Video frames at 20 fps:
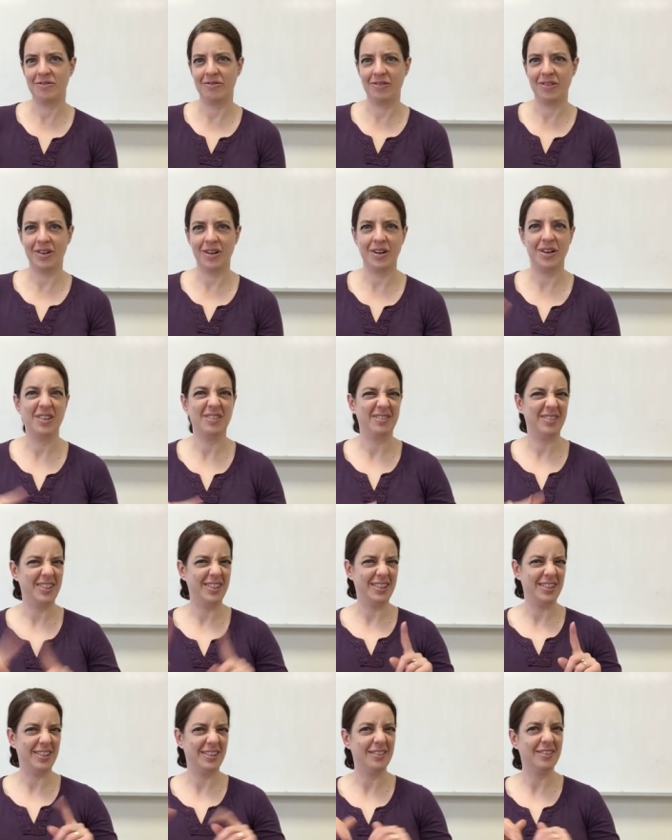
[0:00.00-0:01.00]
the only
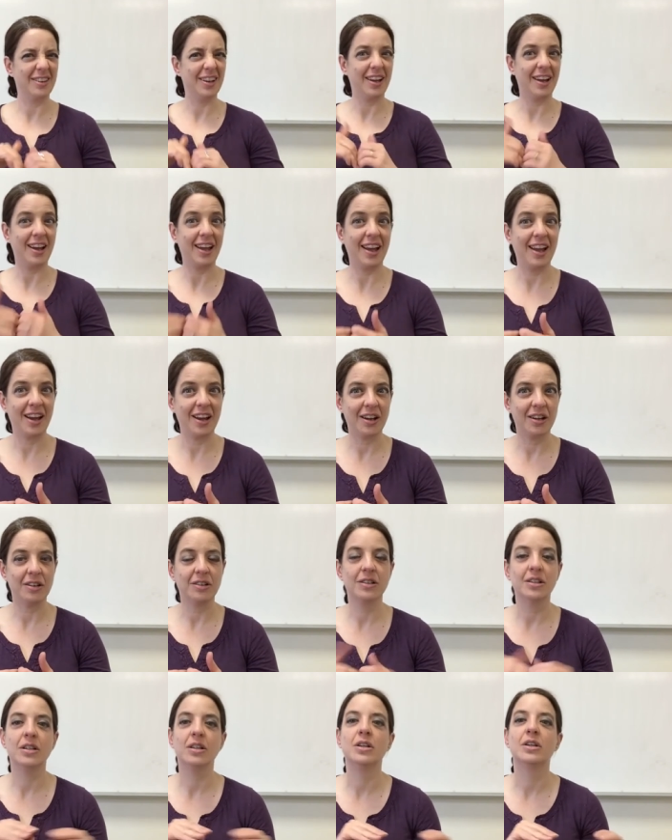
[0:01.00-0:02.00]
difference between a
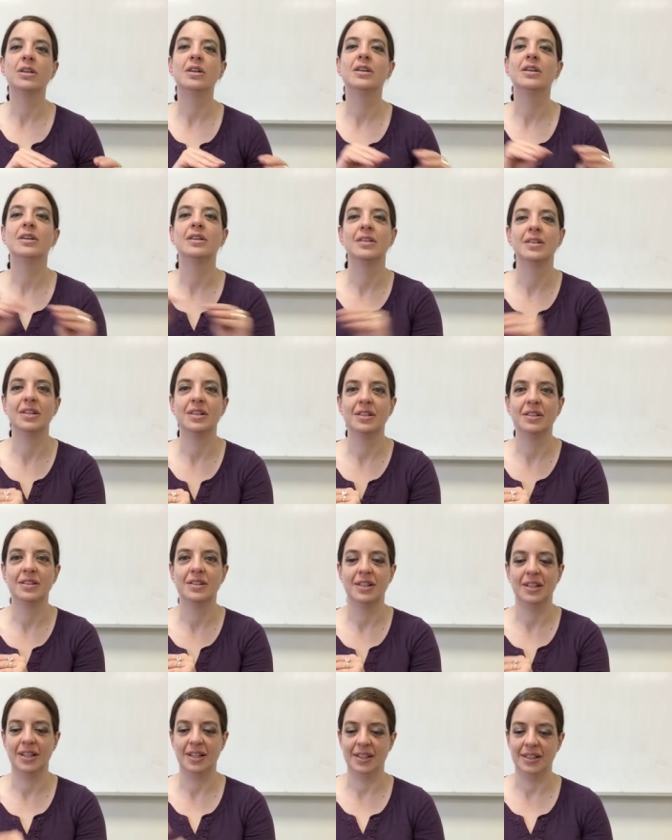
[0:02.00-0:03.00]
noun and a verb
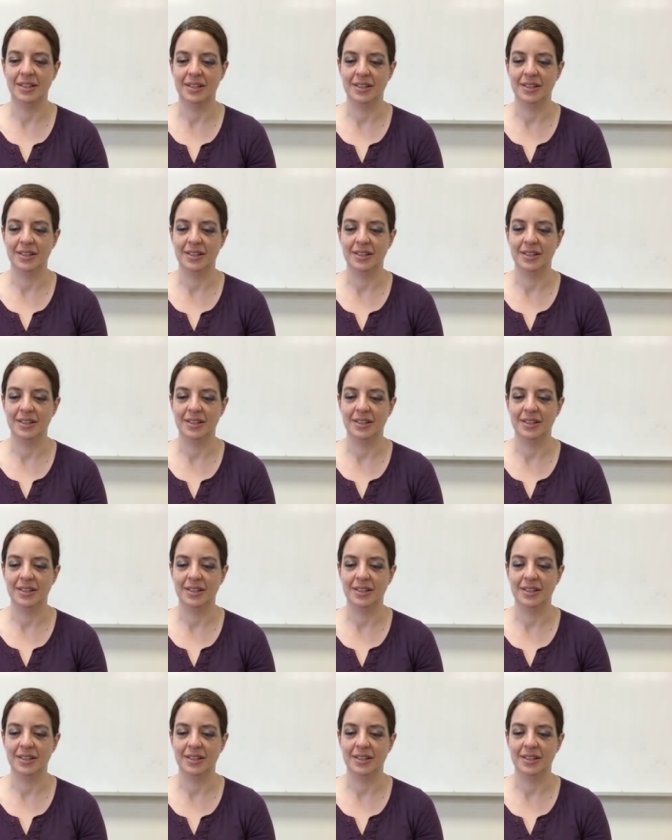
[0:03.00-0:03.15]
is